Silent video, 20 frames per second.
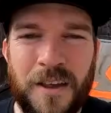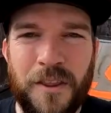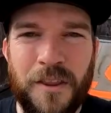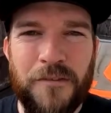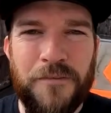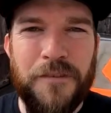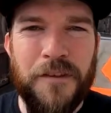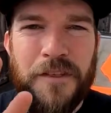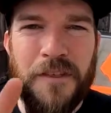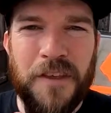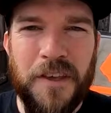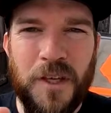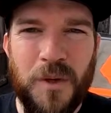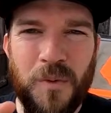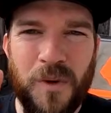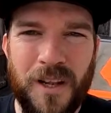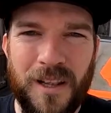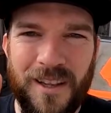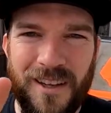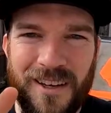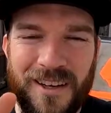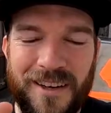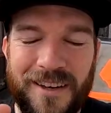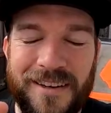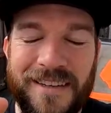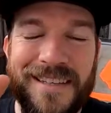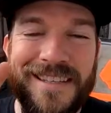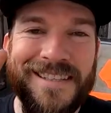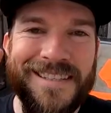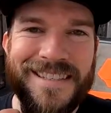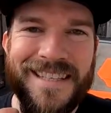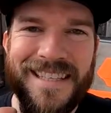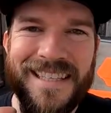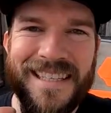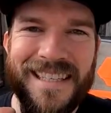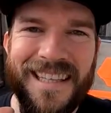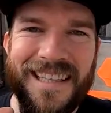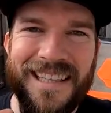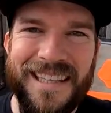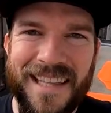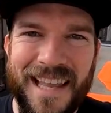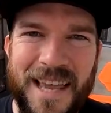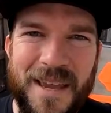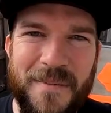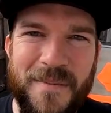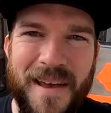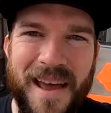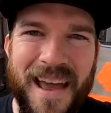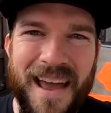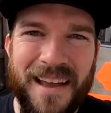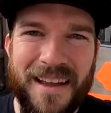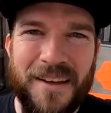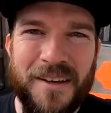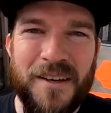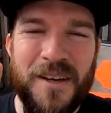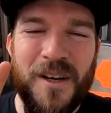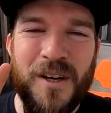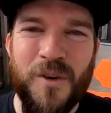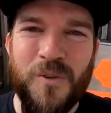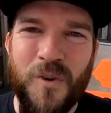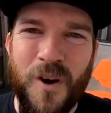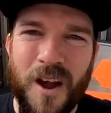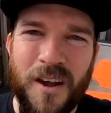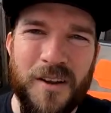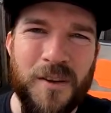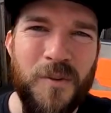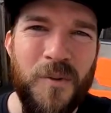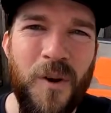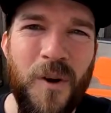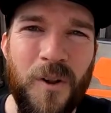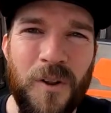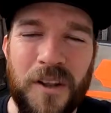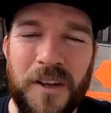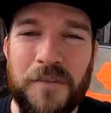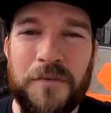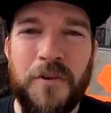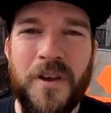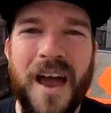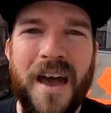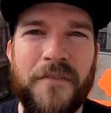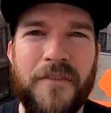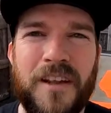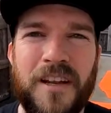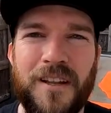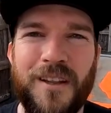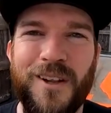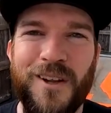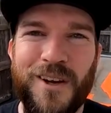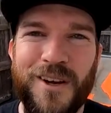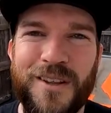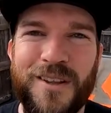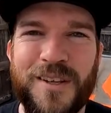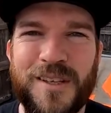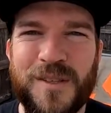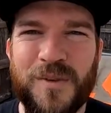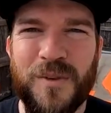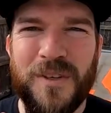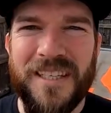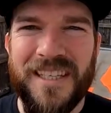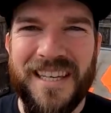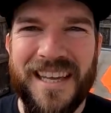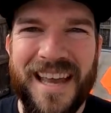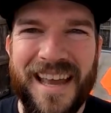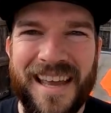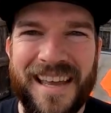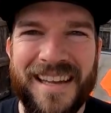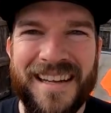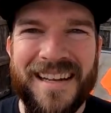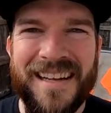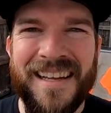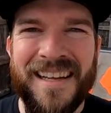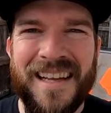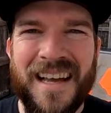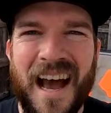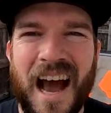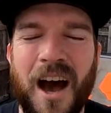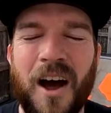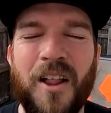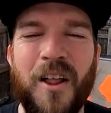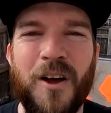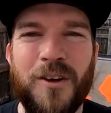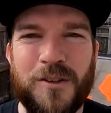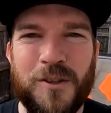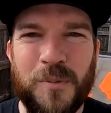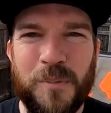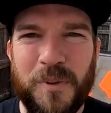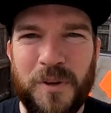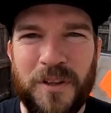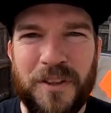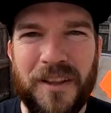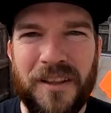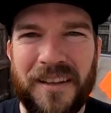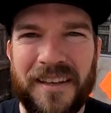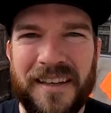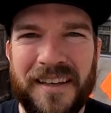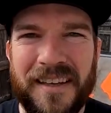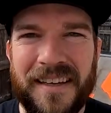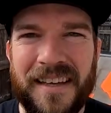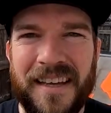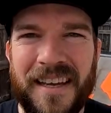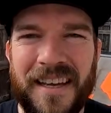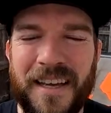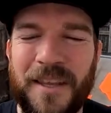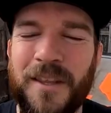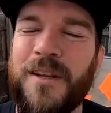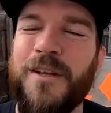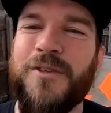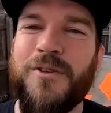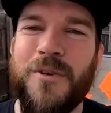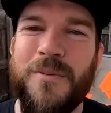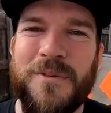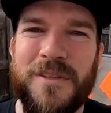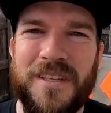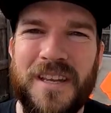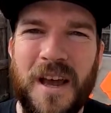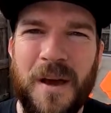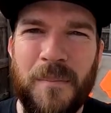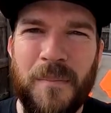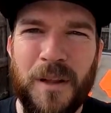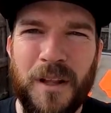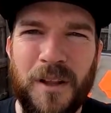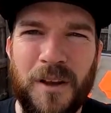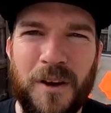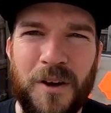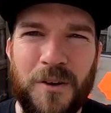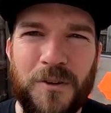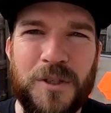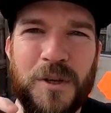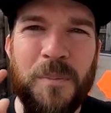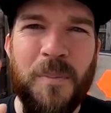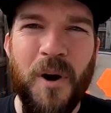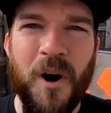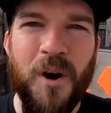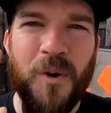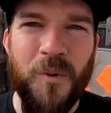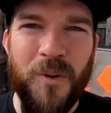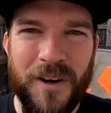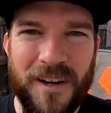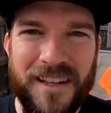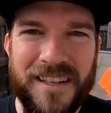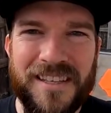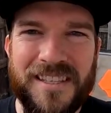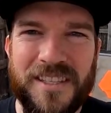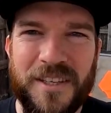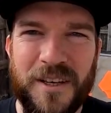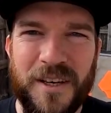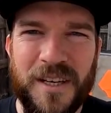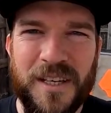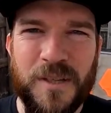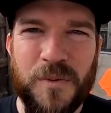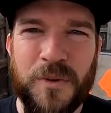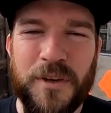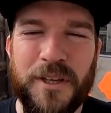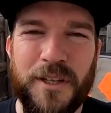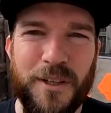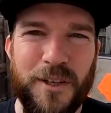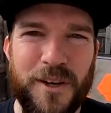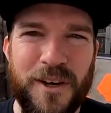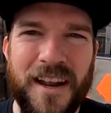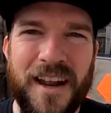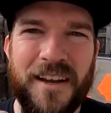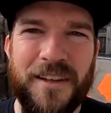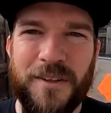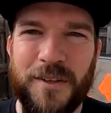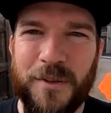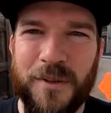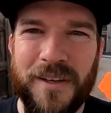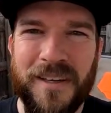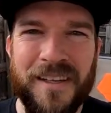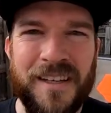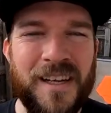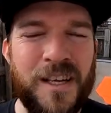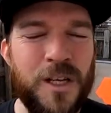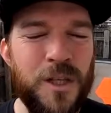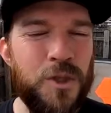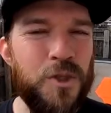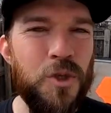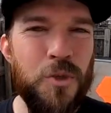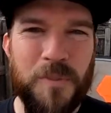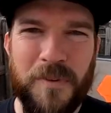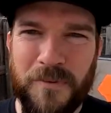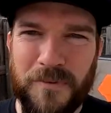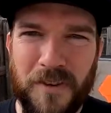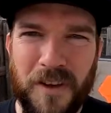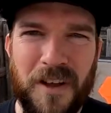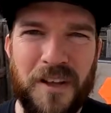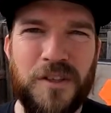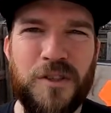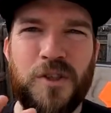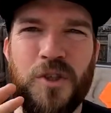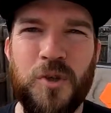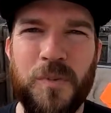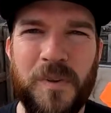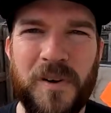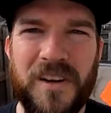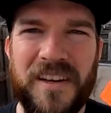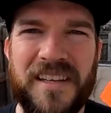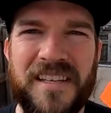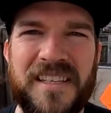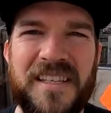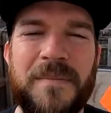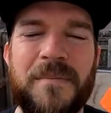The fifth thing you want to learn is the layback rock and roll. And if you haven't learned this one yet, I'll also put the link in the description down below to part 1 of this series where you can learn how to do it. Super fun, super easy.